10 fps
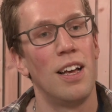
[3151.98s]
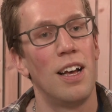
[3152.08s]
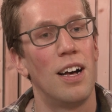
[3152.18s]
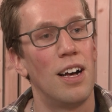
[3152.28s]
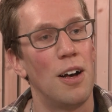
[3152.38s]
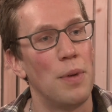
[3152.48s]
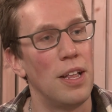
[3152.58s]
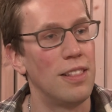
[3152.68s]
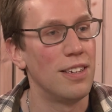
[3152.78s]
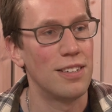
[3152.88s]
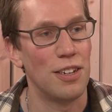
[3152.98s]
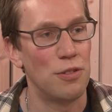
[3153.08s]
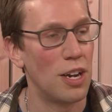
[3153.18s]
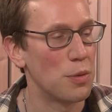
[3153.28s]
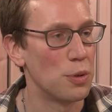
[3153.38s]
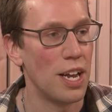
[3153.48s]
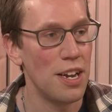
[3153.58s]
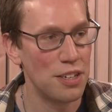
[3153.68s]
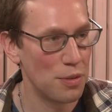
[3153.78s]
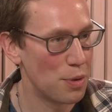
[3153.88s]
Um, and things like
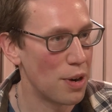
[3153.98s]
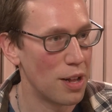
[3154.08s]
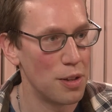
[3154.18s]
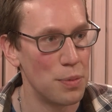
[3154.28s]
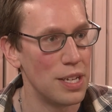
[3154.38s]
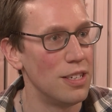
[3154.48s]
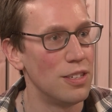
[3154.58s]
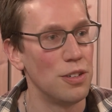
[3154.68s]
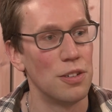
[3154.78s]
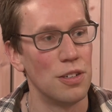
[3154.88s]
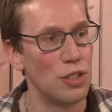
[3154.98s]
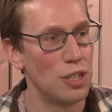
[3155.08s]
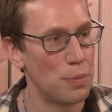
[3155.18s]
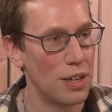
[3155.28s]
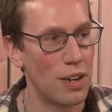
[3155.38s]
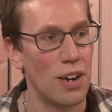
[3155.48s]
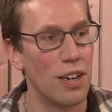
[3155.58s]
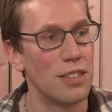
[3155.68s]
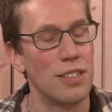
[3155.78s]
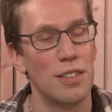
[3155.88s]
transportation would probably be easier and shipping
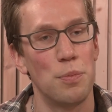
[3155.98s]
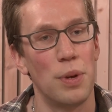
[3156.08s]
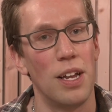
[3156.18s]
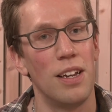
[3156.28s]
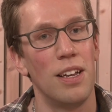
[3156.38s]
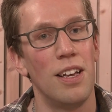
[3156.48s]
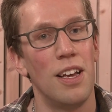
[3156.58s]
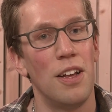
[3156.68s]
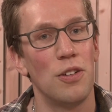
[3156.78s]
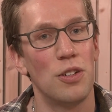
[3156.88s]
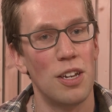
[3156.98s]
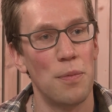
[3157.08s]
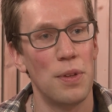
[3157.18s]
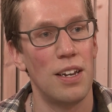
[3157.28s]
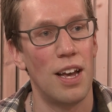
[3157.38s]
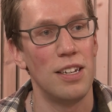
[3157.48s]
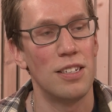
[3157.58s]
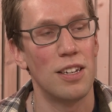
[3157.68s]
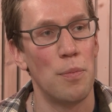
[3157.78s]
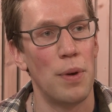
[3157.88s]
costs. But there's something
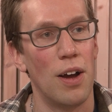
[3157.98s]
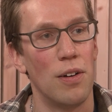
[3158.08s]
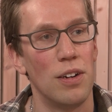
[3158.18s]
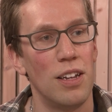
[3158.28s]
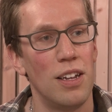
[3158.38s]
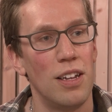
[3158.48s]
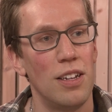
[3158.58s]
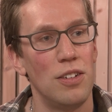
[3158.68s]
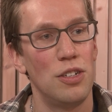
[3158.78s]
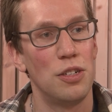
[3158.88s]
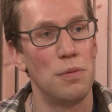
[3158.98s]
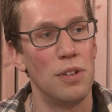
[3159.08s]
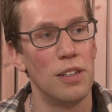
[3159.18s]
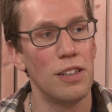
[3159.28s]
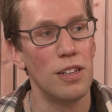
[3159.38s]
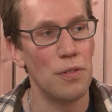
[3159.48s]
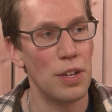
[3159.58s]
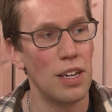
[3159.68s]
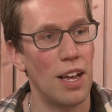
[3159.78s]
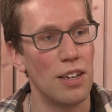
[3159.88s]
nice about just
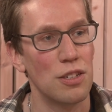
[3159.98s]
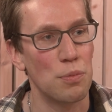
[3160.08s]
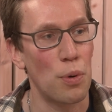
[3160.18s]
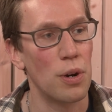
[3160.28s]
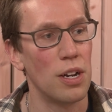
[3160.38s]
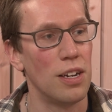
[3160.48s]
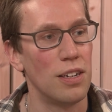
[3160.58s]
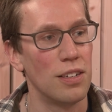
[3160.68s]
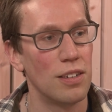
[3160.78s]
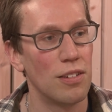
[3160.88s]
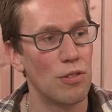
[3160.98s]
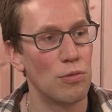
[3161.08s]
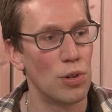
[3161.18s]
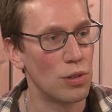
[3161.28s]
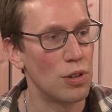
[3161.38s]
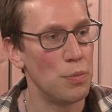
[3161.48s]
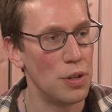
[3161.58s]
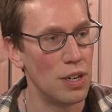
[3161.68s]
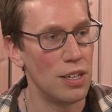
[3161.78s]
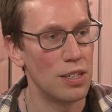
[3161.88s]
living and supporting rural
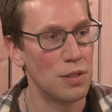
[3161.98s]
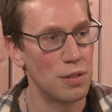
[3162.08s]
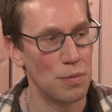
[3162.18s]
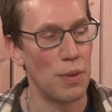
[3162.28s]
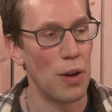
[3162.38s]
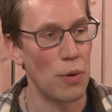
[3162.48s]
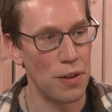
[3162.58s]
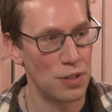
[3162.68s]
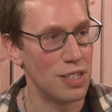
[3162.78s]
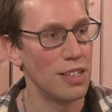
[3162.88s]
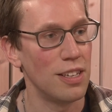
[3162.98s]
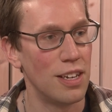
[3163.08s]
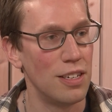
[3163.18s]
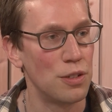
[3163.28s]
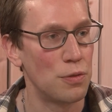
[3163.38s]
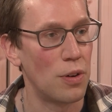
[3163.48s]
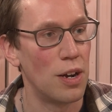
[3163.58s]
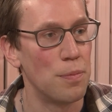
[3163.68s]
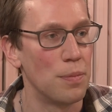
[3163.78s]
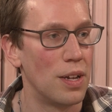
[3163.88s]
communities. My wife Celia is
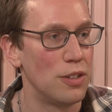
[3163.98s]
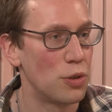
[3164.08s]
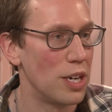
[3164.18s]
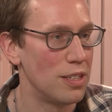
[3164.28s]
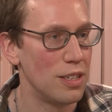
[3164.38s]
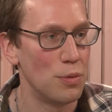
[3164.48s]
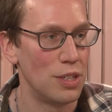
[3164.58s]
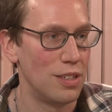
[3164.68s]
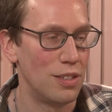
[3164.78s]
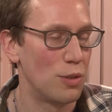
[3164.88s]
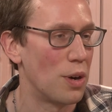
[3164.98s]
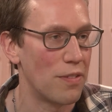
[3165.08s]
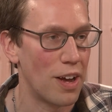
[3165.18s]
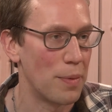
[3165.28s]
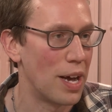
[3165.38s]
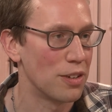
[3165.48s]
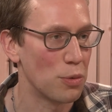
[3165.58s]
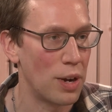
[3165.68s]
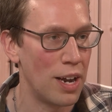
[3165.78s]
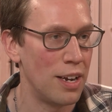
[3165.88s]
from Tracy, which is 25 miles
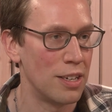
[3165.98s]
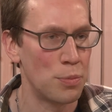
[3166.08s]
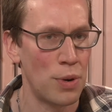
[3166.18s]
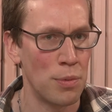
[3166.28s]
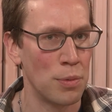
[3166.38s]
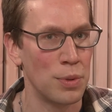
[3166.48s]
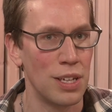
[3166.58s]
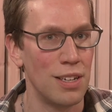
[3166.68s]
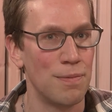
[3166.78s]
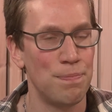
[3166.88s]
away, and it's probably